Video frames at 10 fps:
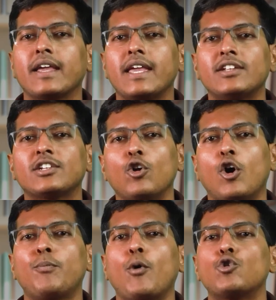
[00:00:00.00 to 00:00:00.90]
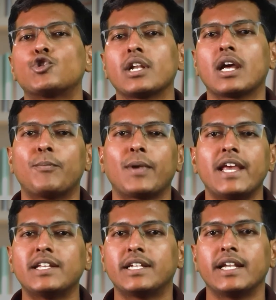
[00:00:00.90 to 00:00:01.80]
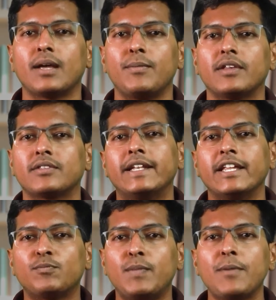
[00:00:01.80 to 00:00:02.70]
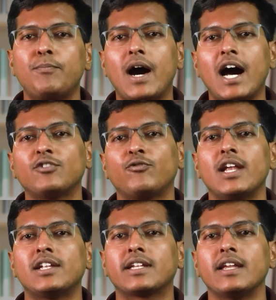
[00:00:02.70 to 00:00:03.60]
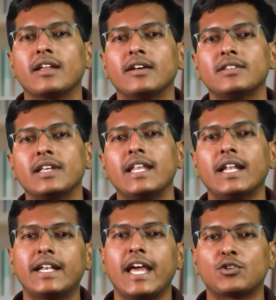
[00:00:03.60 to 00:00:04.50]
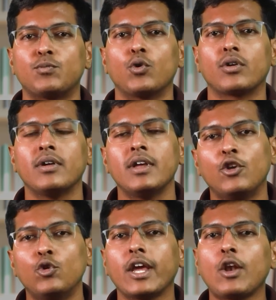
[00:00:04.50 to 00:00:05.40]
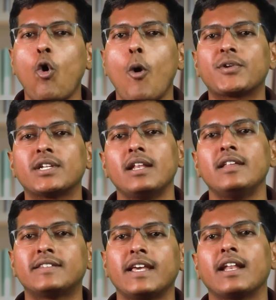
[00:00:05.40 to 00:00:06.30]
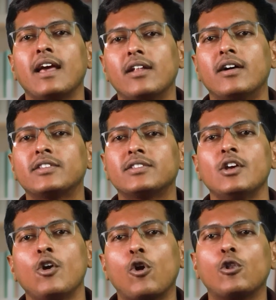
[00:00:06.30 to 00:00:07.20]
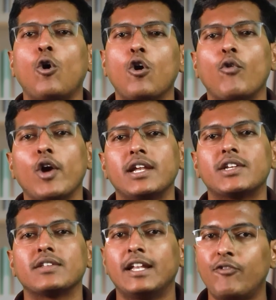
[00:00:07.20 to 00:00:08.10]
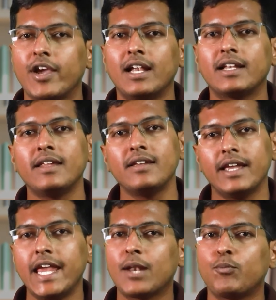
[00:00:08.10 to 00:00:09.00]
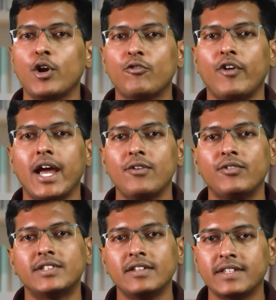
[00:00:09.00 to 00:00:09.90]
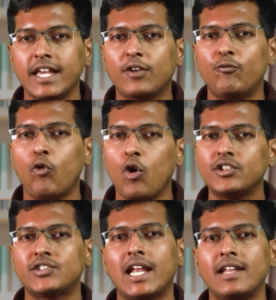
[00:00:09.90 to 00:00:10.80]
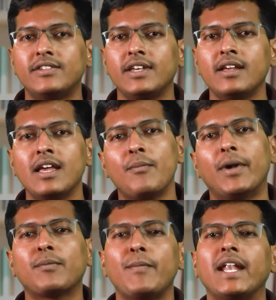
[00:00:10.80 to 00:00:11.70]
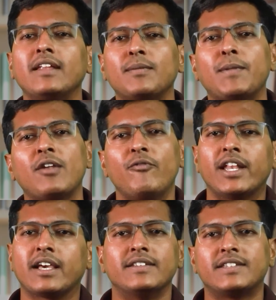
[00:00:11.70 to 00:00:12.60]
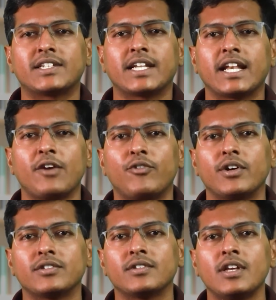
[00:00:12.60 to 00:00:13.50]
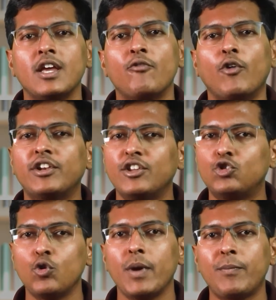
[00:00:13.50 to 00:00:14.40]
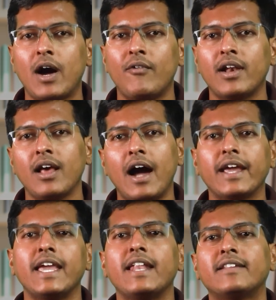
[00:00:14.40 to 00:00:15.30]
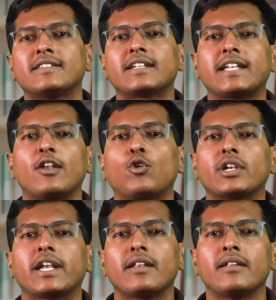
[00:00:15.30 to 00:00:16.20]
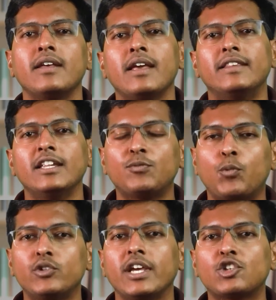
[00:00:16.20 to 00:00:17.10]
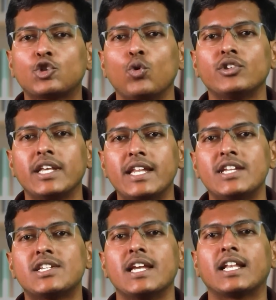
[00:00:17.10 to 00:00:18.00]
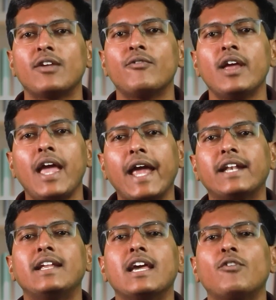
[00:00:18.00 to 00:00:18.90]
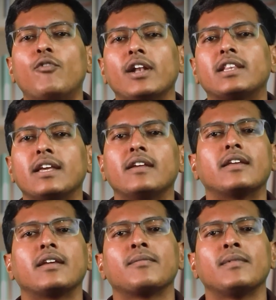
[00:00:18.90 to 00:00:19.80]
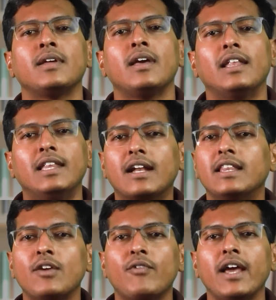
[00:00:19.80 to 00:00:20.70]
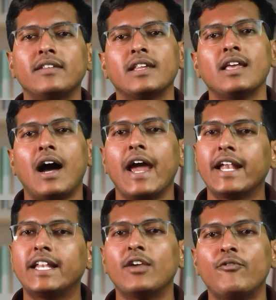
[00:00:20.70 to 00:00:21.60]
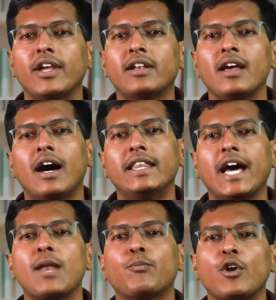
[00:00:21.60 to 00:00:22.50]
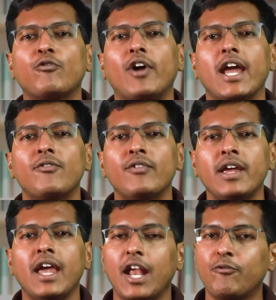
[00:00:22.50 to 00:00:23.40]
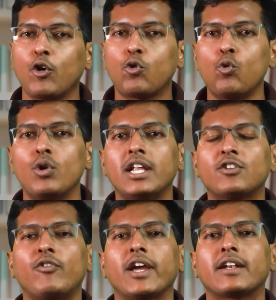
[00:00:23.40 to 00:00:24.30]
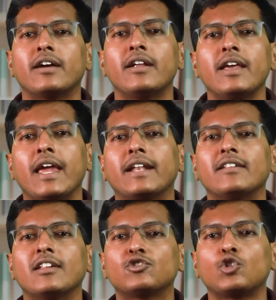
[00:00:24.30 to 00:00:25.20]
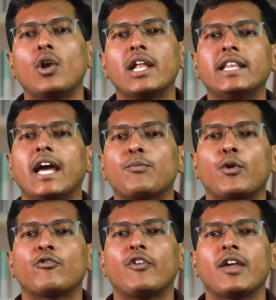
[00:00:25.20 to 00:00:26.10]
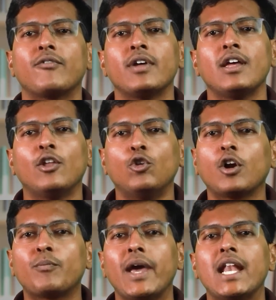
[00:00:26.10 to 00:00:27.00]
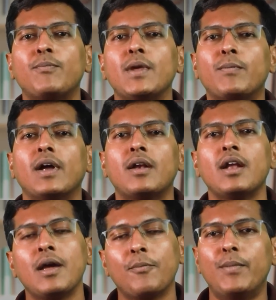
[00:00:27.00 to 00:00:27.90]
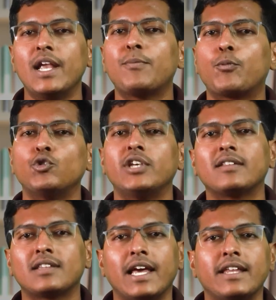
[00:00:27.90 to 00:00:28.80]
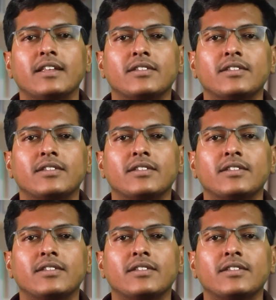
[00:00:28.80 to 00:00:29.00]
against your pollution compliance database. Display pass-fail status in a dashboard. You can optionally send alerts or log violation. Difficulty 8.5 since it was challenging but manageable with consistent efforts. For resume power, again it's a 10 on 10. This project shows initiative and real-world thinking. Learning-wise, I give it a 9.5 and for coolness factor, it is a solid 9.5. Not many people build projects like